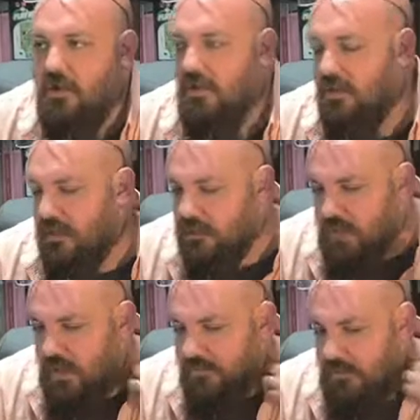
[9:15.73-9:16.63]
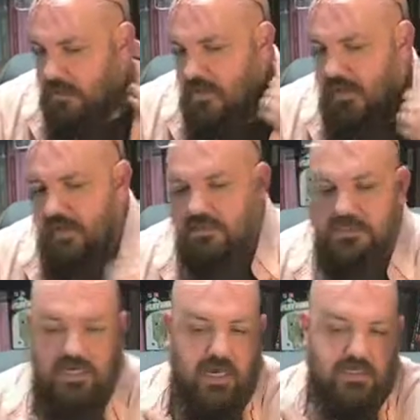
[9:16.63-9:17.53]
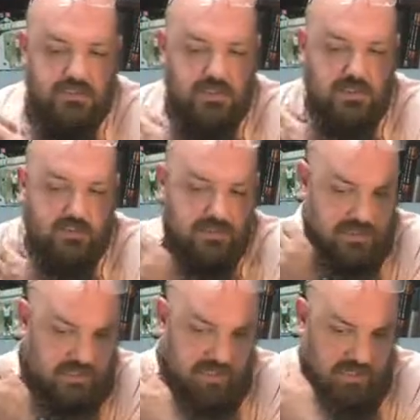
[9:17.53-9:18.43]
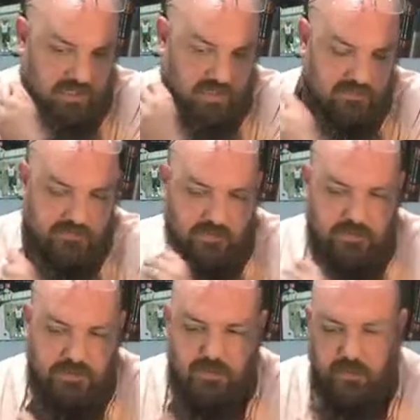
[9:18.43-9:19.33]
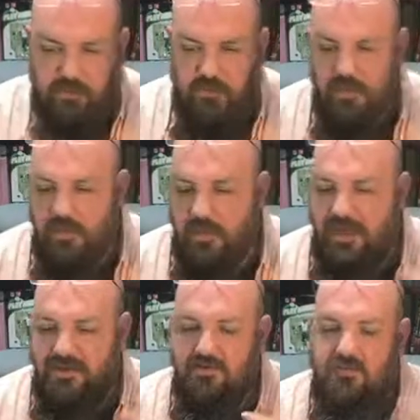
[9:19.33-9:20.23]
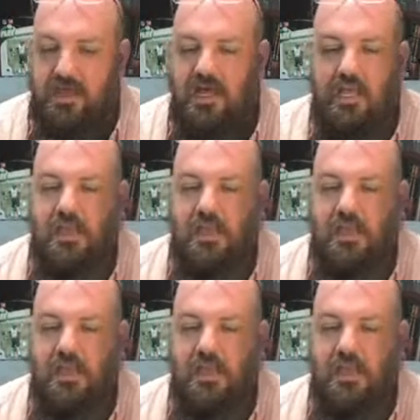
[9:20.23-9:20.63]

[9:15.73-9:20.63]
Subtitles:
because Hrothgar is God's chosen king for these people. Again, that divine